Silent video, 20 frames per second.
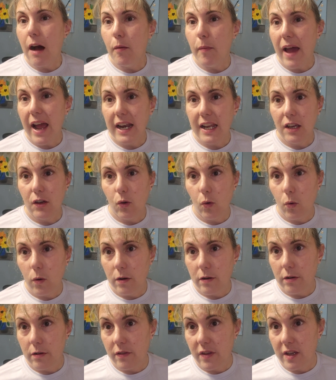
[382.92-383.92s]
any
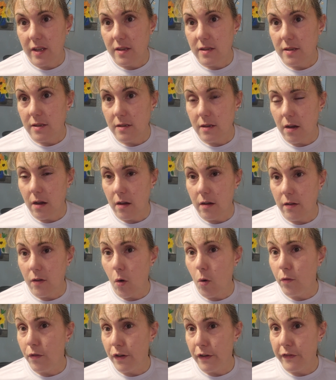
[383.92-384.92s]
order that's
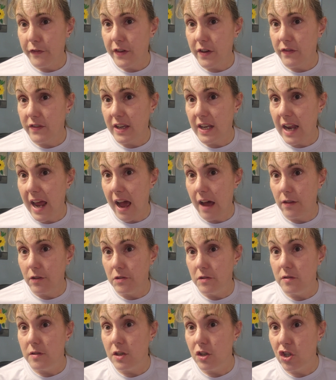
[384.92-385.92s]
over
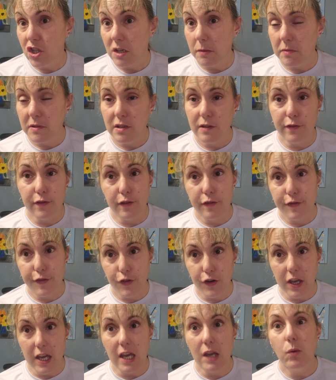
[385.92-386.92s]
$50 ships for
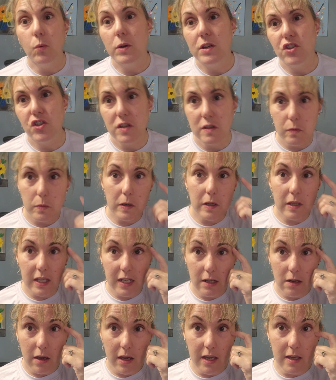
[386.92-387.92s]
free, which is really
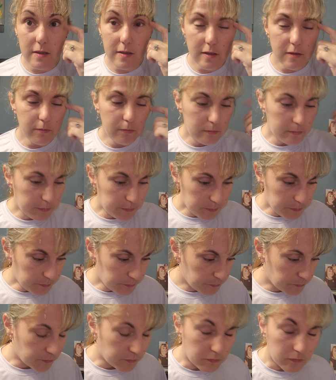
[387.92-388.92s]
nice.
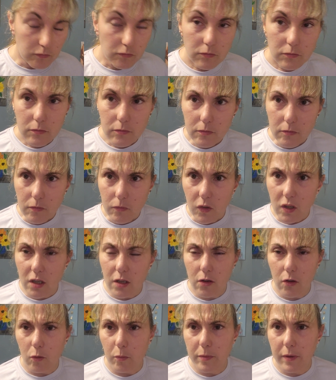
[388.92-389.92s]
You
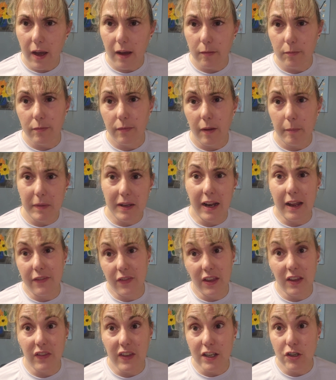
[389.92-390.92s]
know, I mean, I
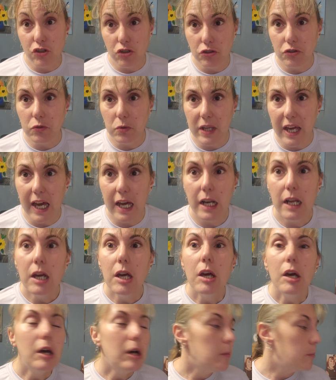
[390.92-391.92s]
think they should do that,
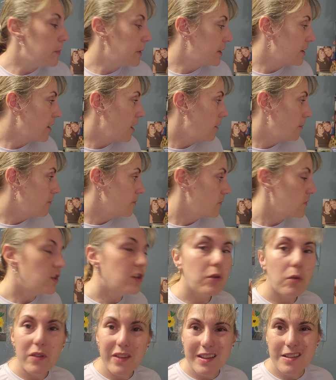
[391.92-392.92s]
but you
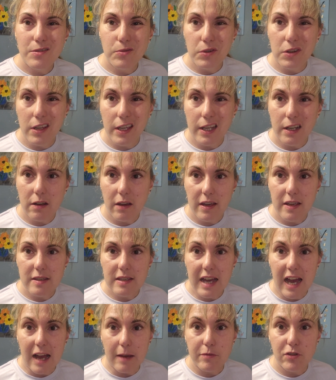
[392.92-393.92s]
know, it's a really nice
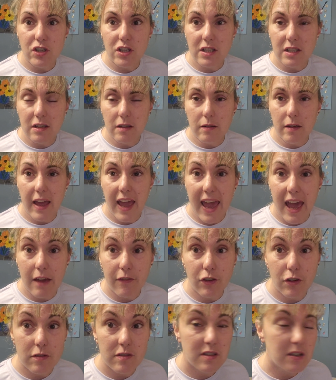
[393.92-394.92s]
option to have
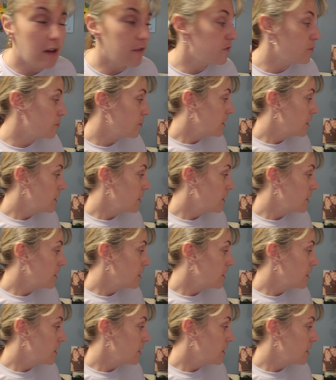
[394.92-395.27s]
your stuff